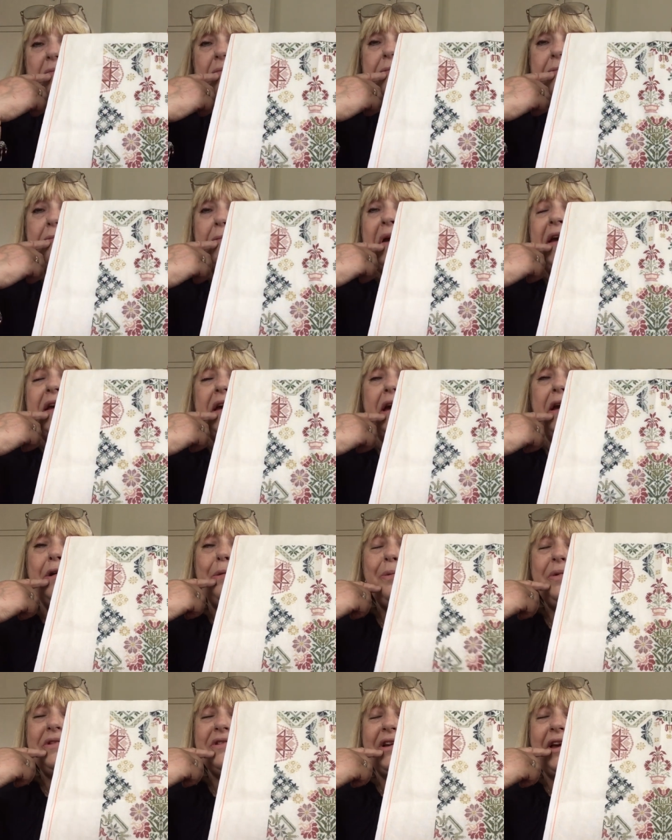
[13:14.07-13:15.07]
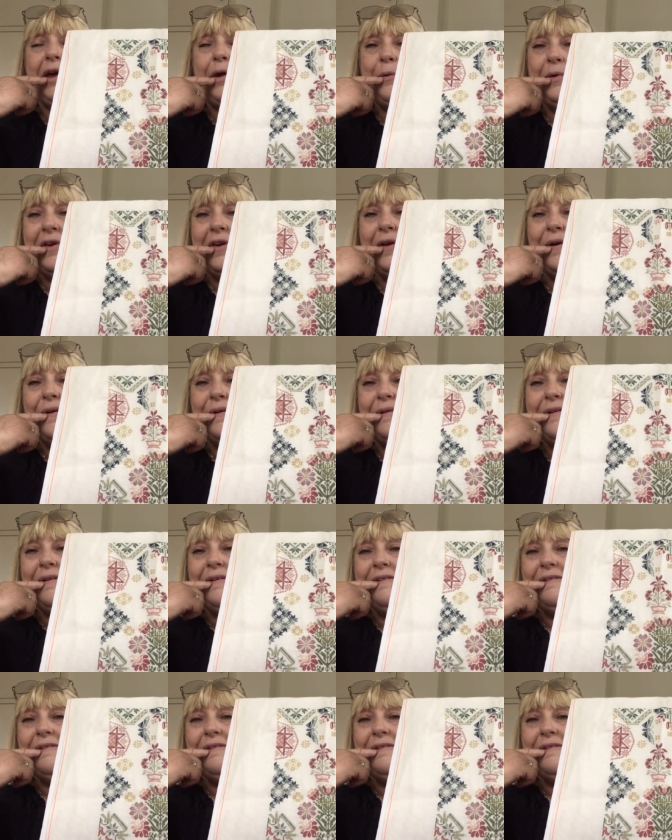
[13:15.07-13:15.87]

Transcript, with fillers: make it up as I go along.